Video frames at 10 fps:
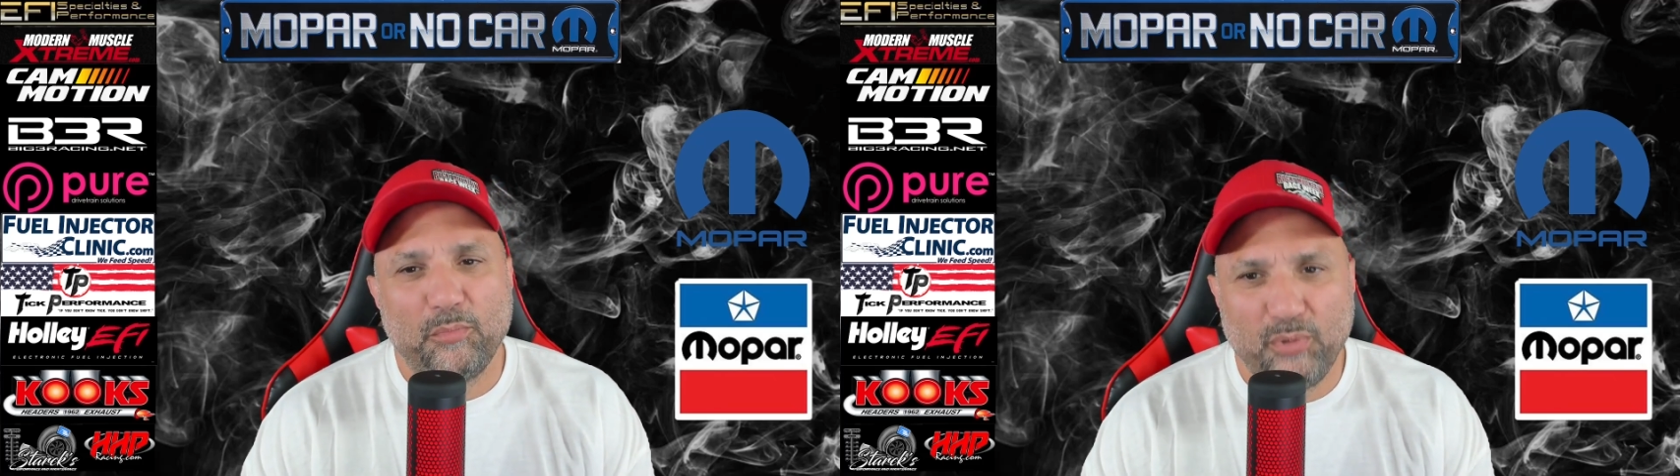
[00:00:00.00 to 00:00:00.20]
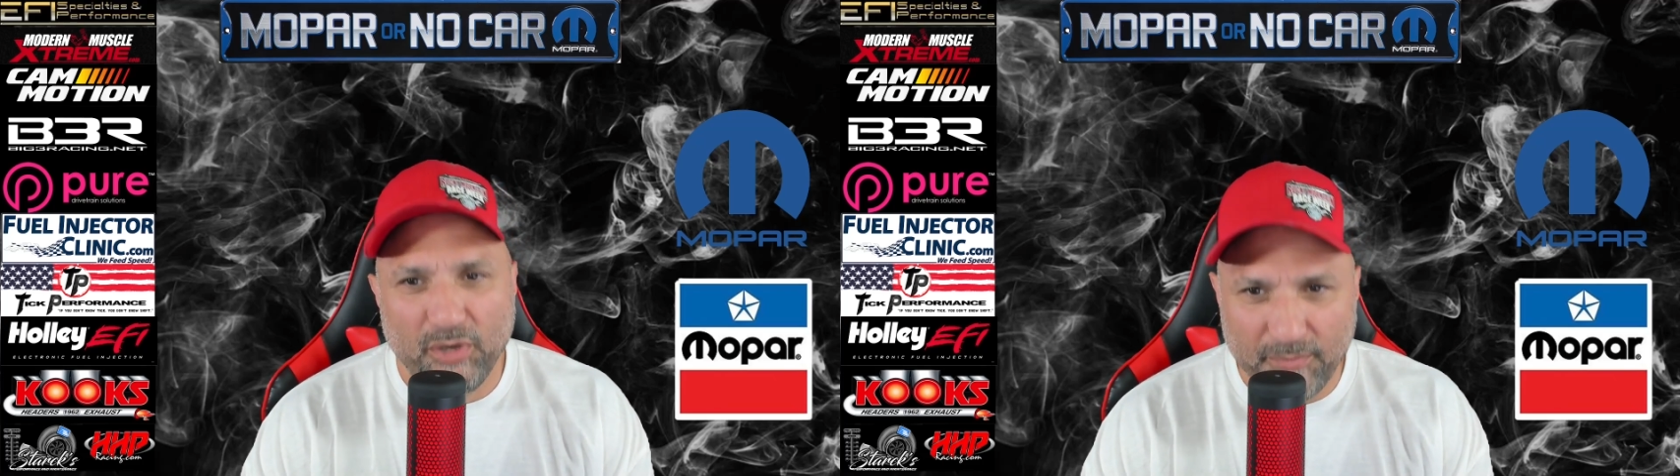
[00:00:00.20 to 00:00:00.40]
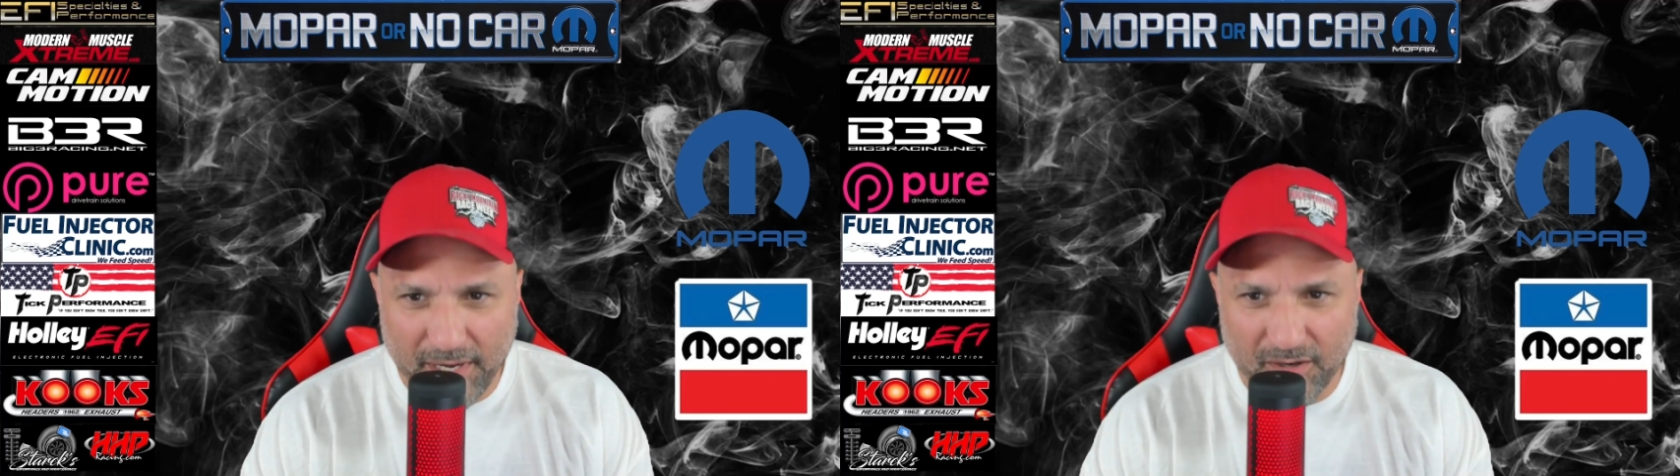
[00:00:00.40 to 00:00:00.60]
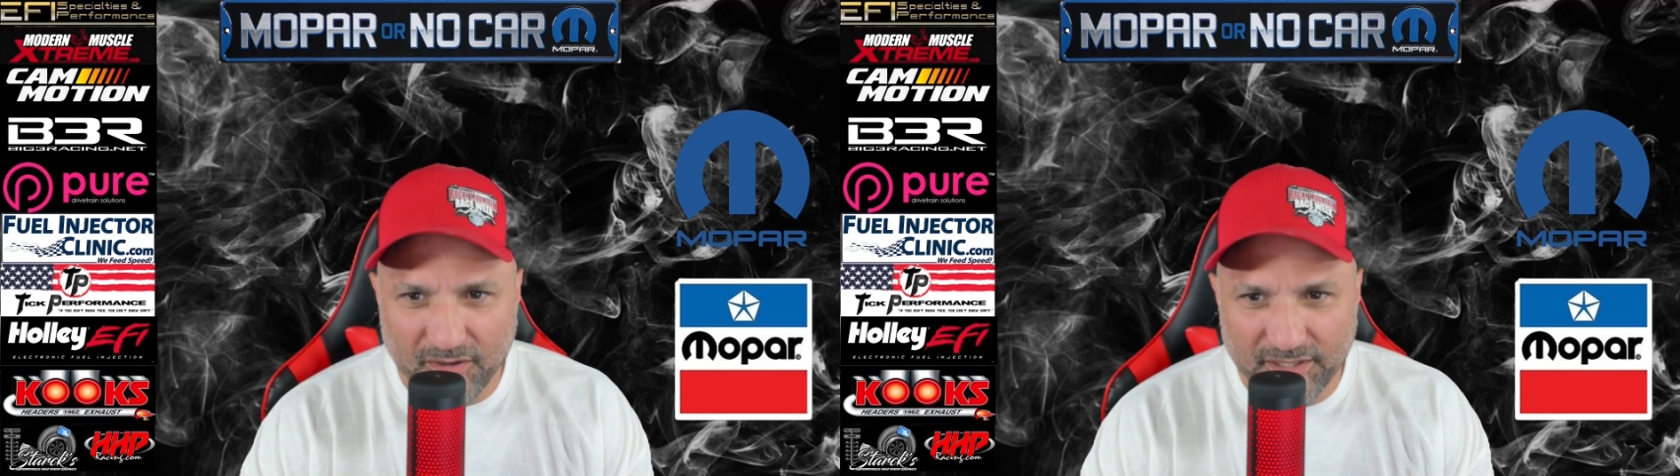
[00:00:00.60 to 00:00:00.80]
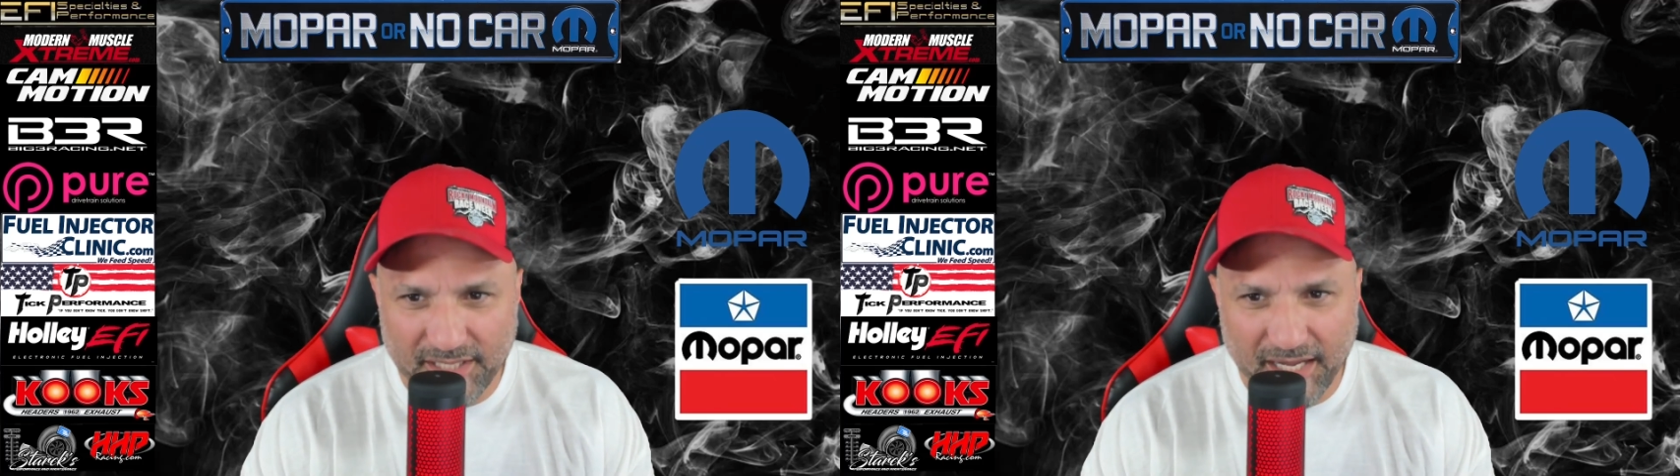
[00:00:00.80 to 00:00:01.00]
put it back on
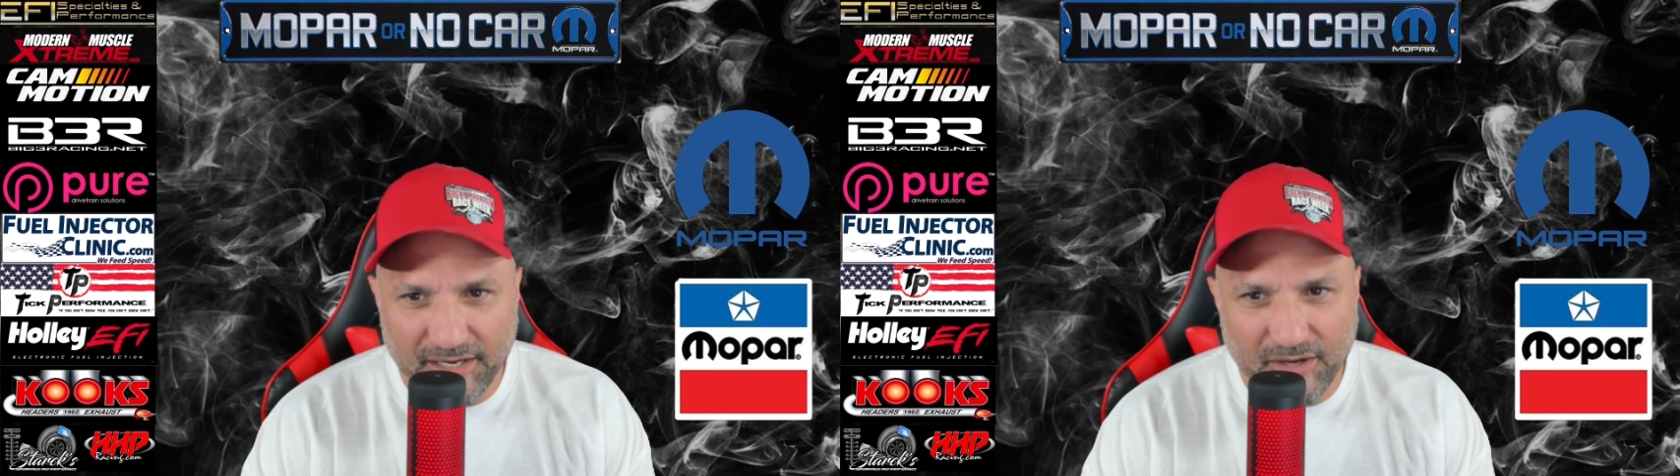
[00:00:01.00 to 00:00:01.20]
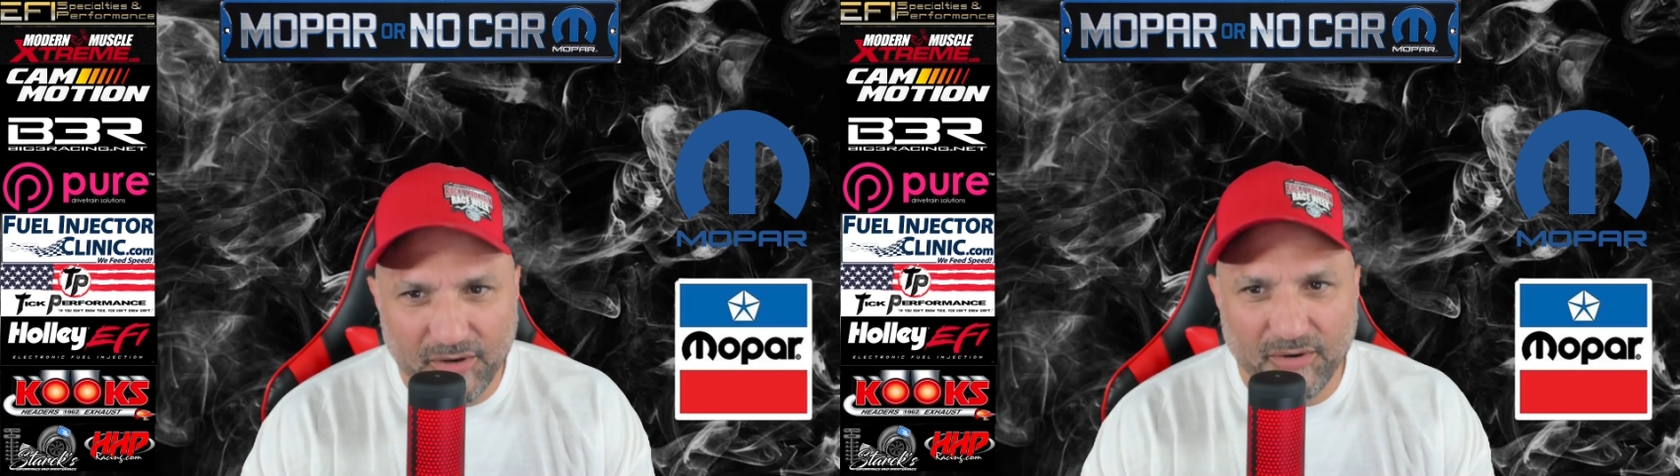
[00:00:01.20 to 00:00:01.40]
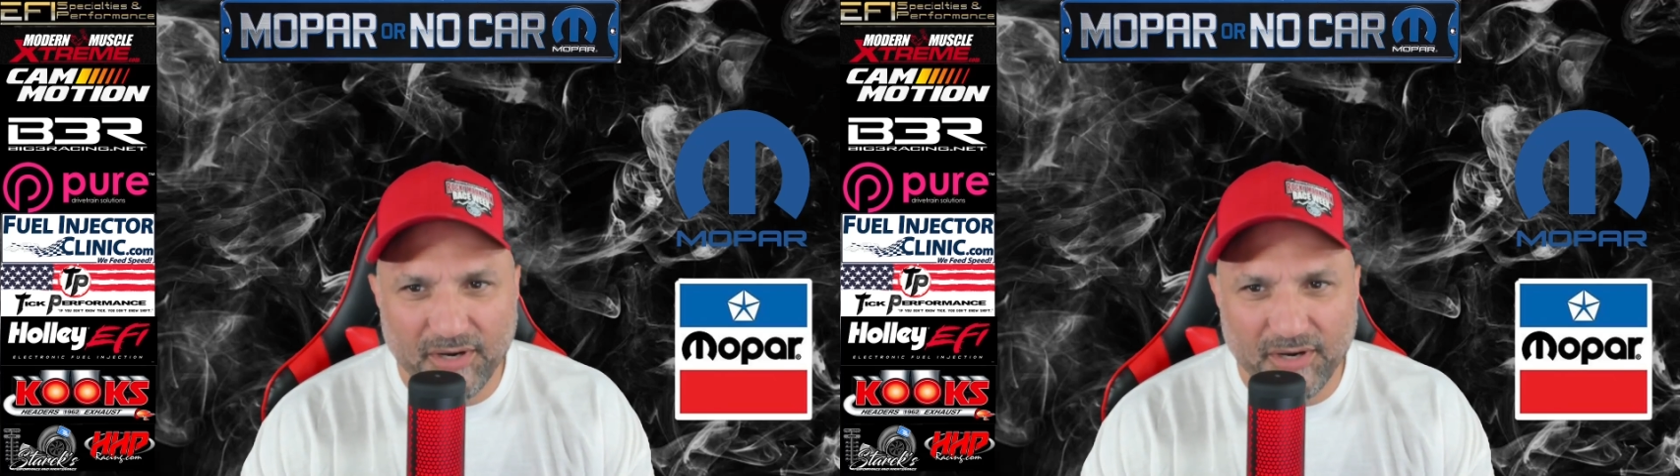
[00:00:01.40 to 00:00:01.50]
the dyno,